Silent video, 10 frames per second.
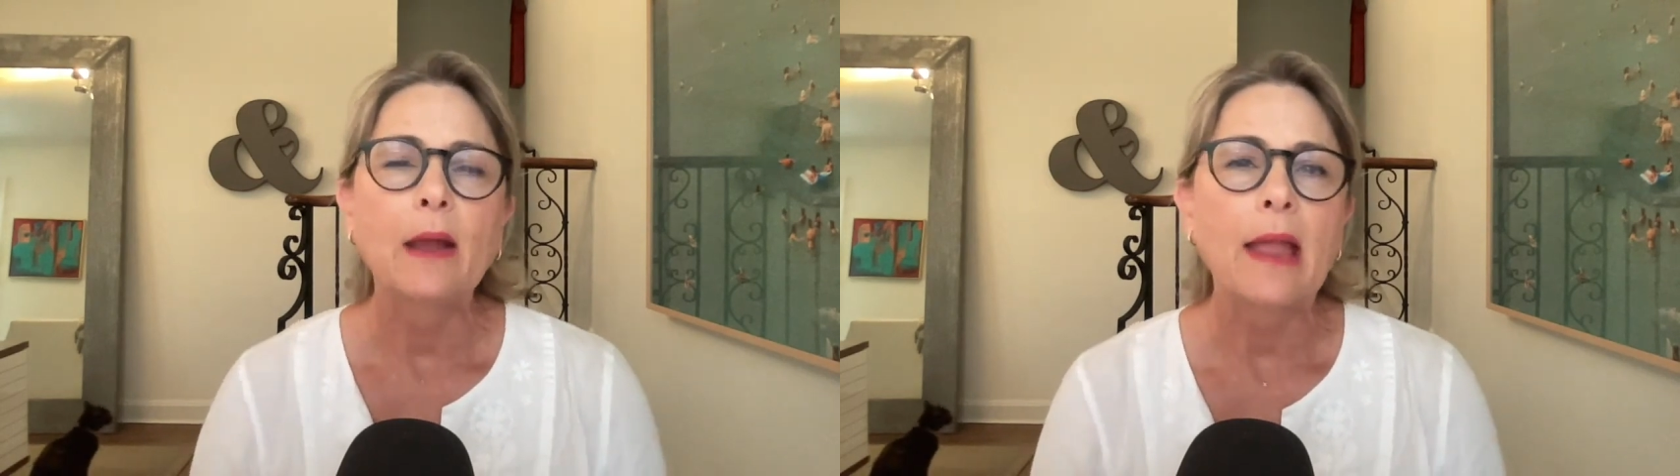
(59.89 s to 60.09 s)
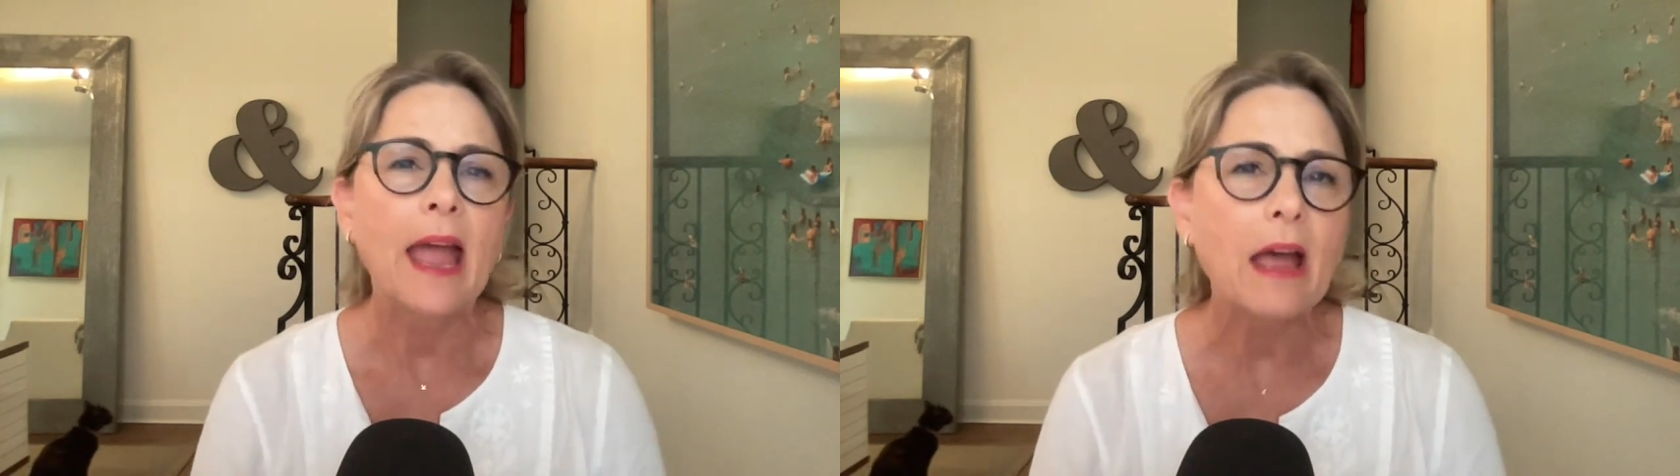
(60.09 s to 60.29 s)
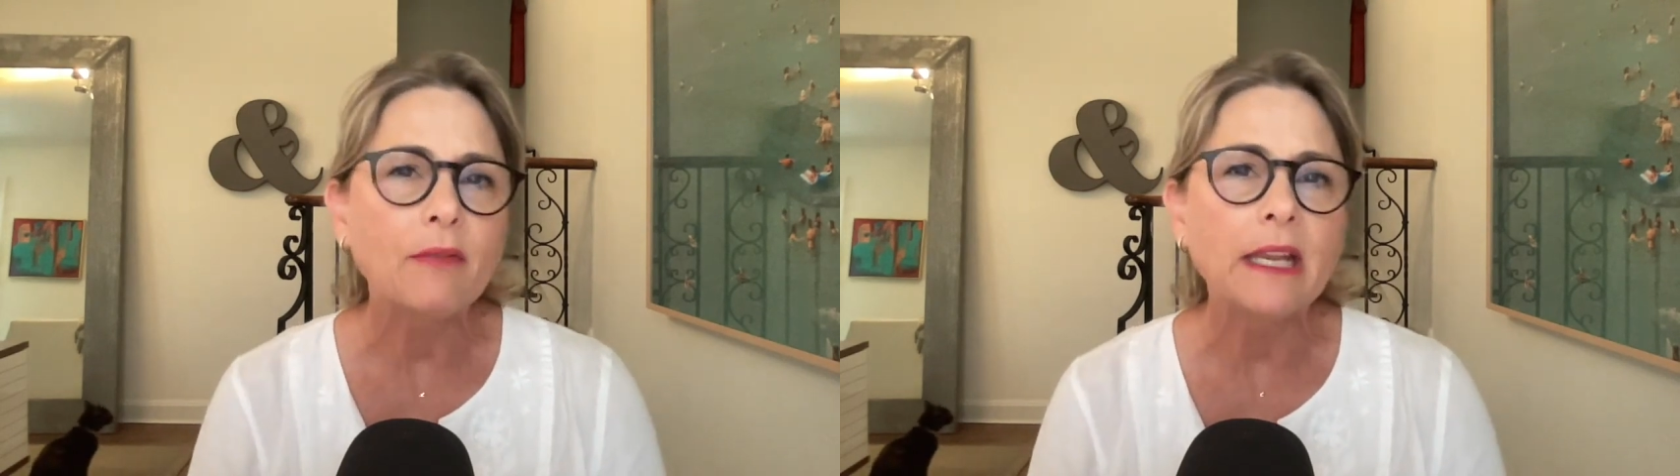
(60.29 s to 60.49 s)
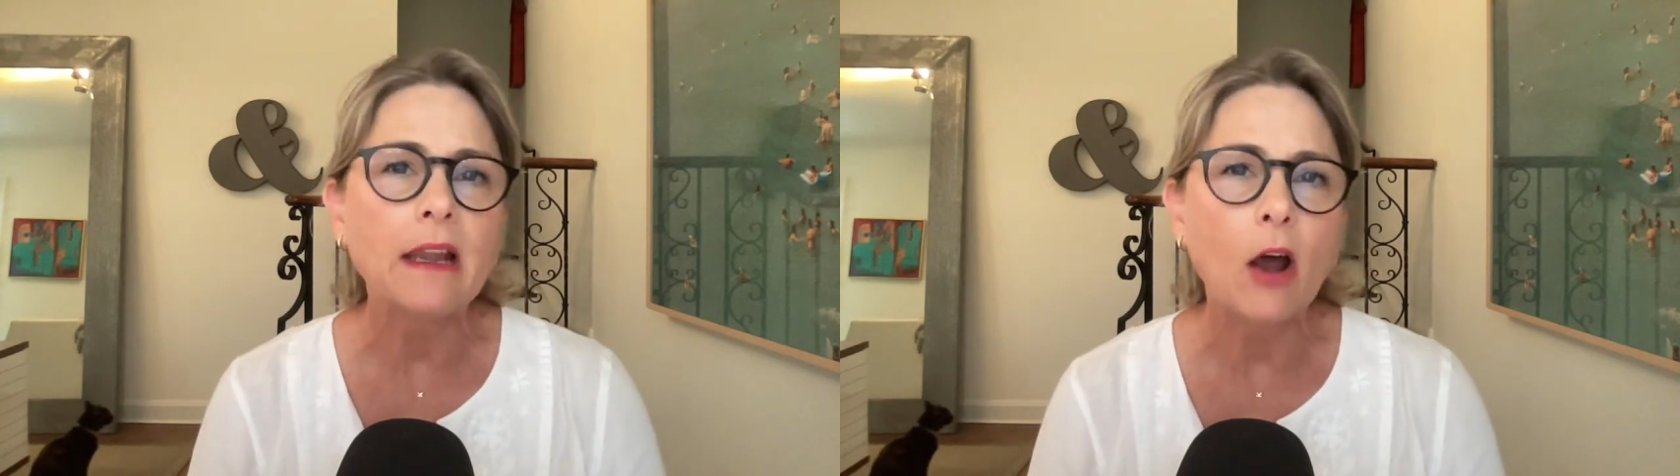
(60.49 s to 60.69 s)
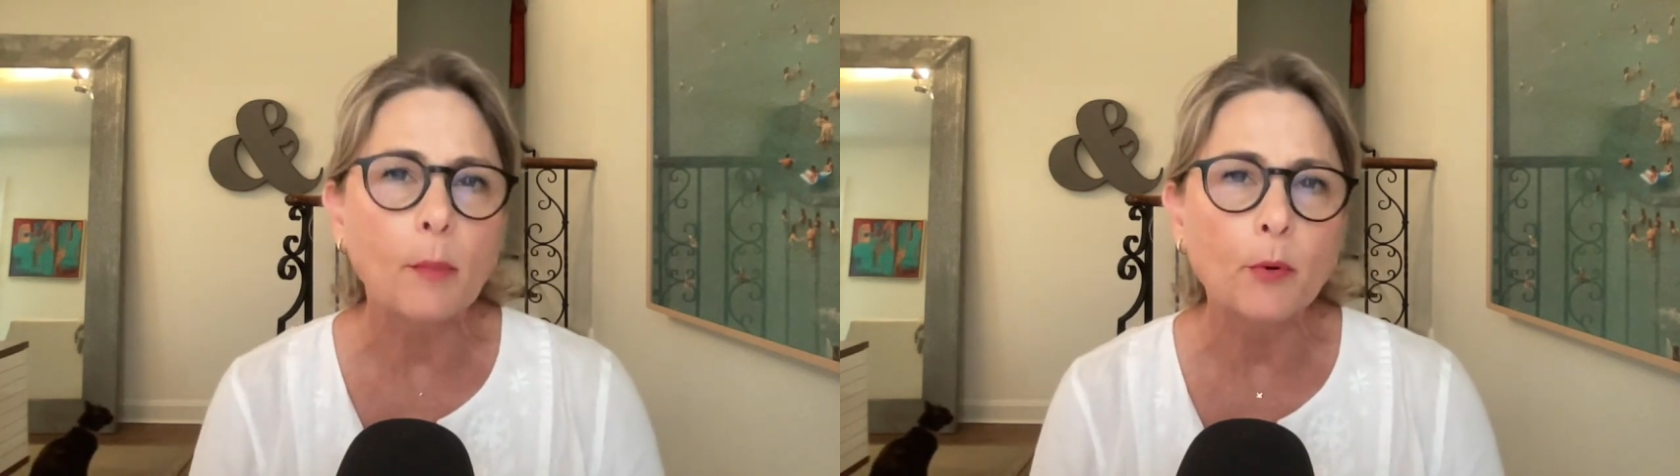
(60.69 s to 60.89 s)
having
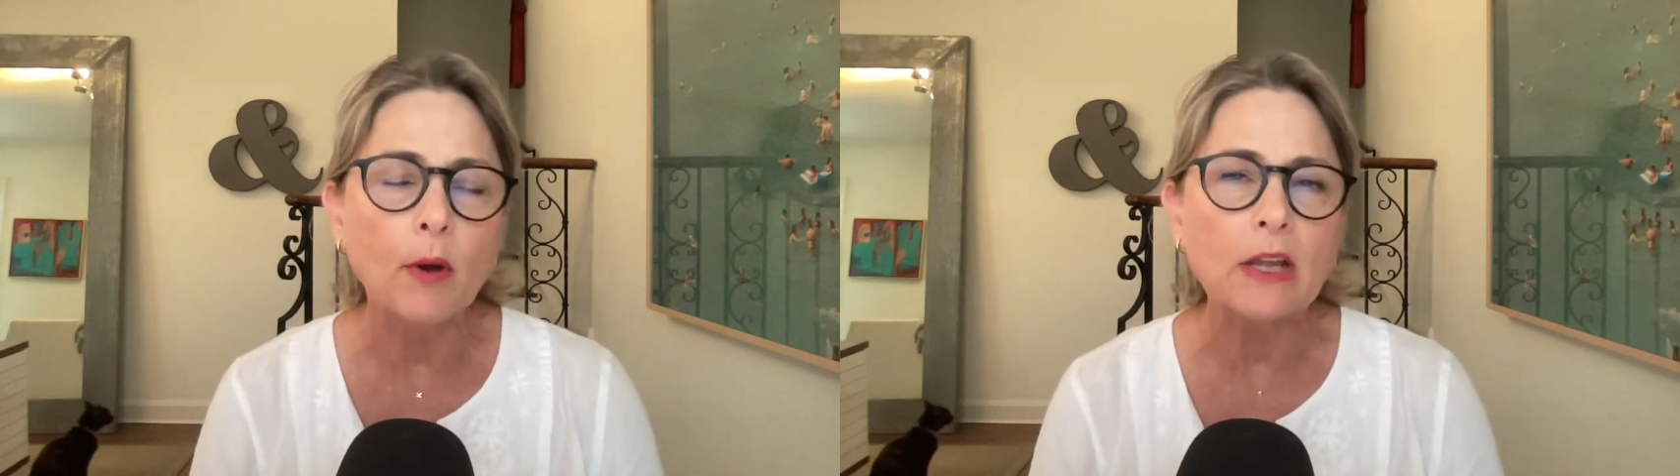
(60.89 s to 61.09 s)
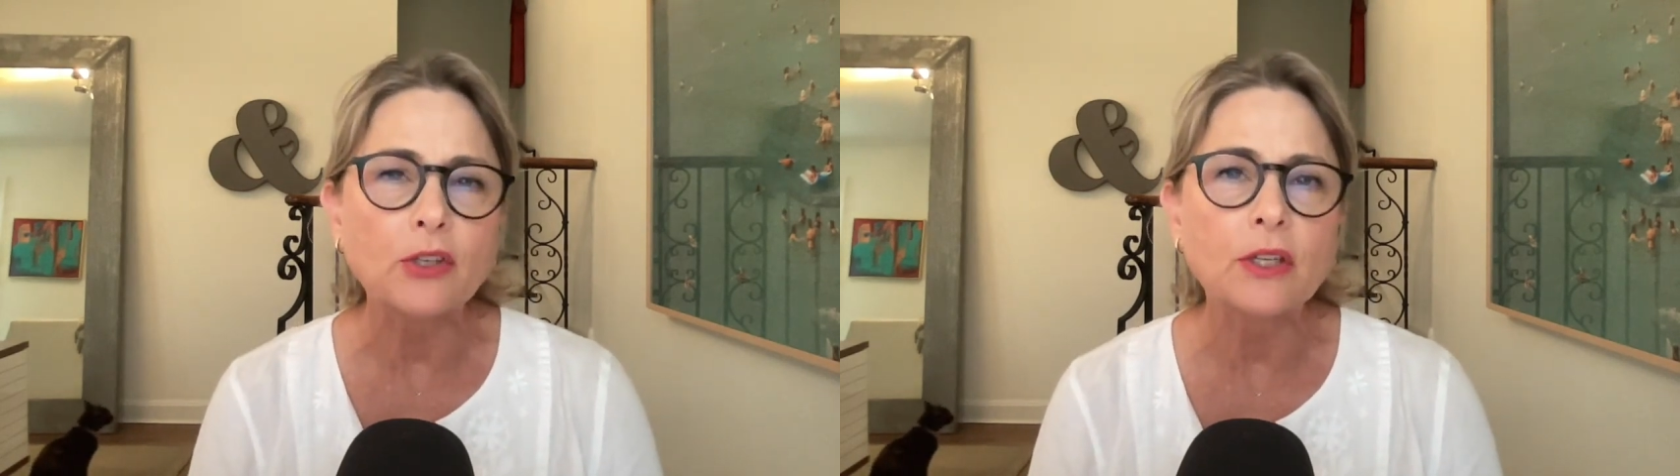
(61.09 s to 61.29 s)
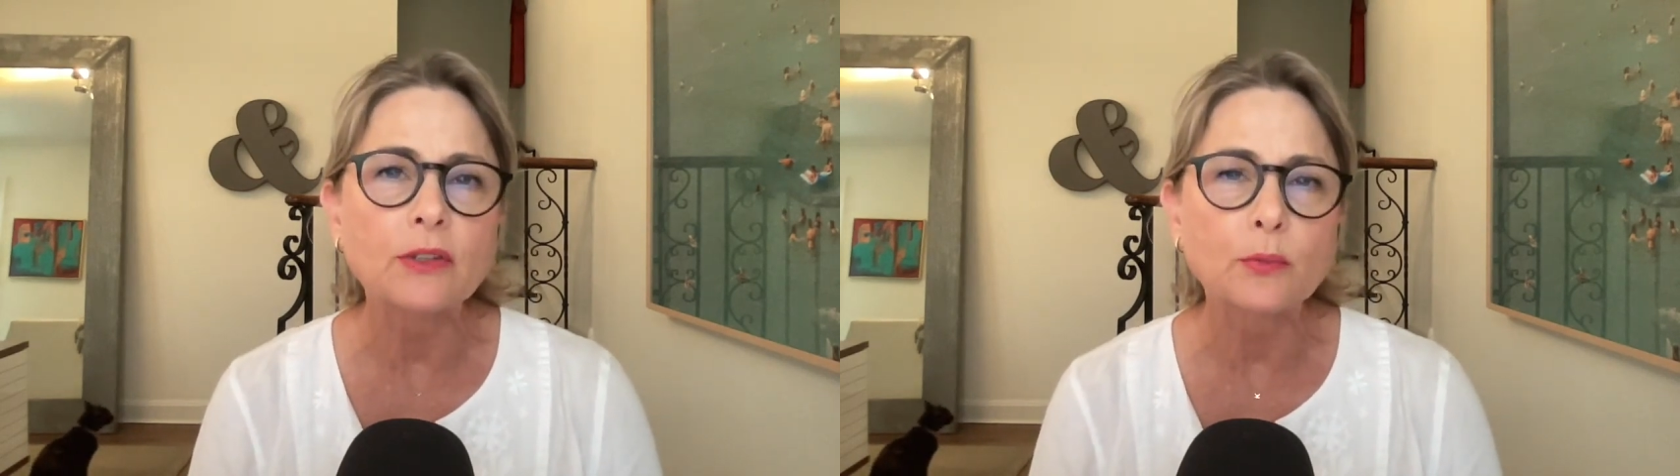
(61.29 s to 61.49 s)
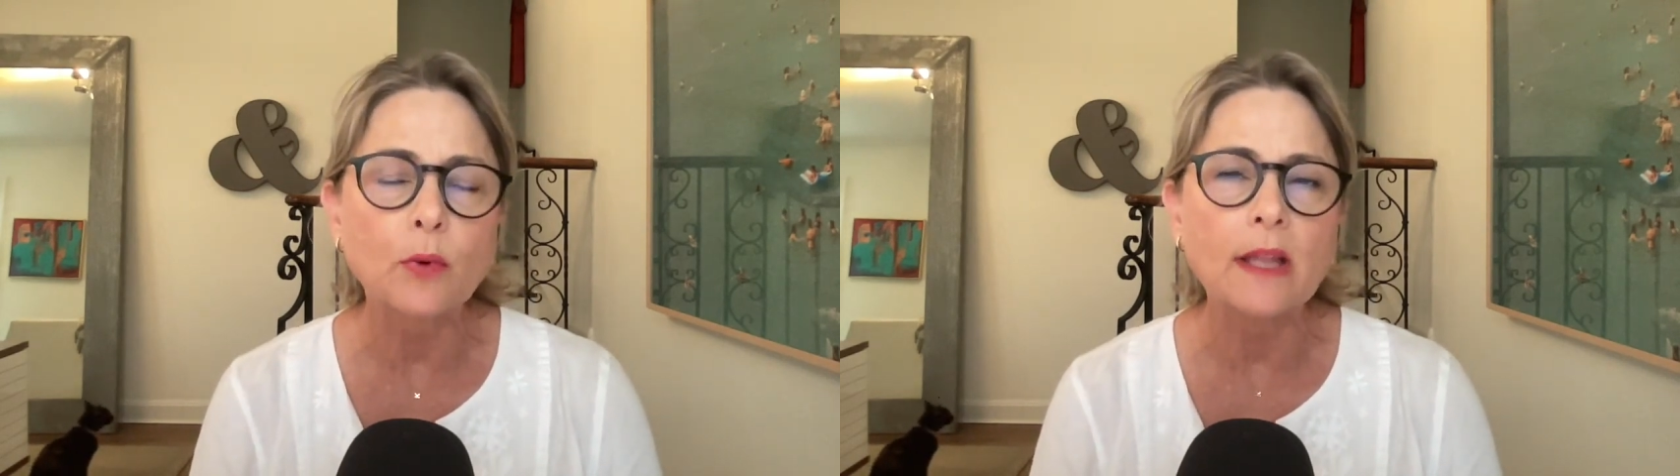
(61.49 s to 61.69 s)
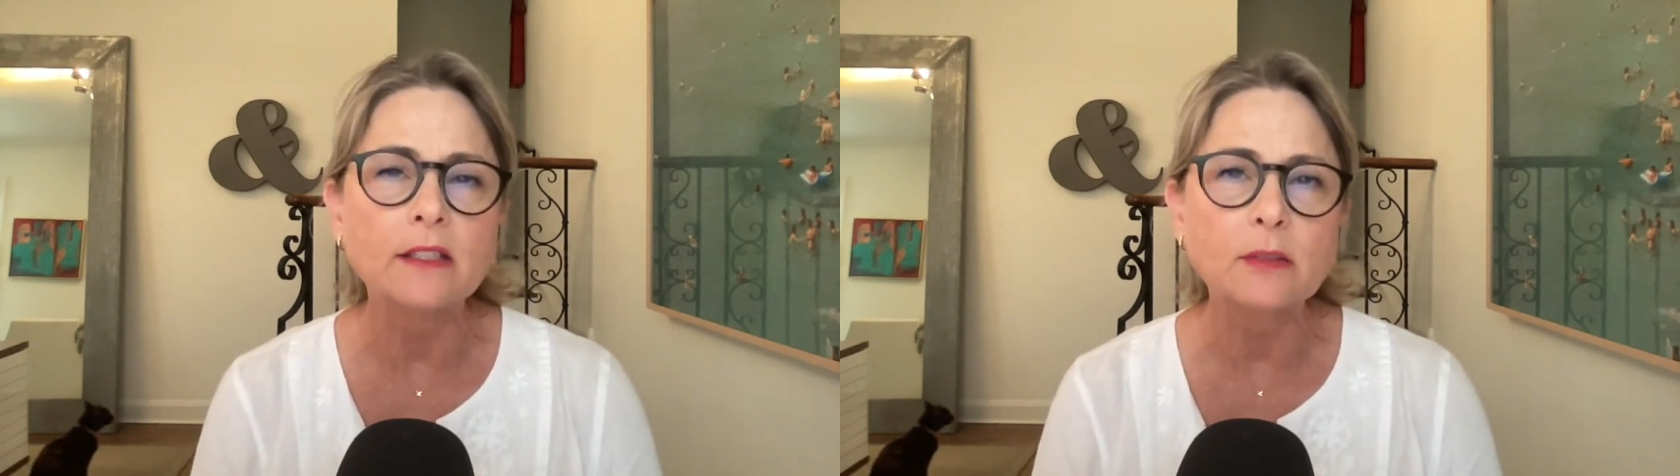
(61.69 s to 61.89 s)
operations run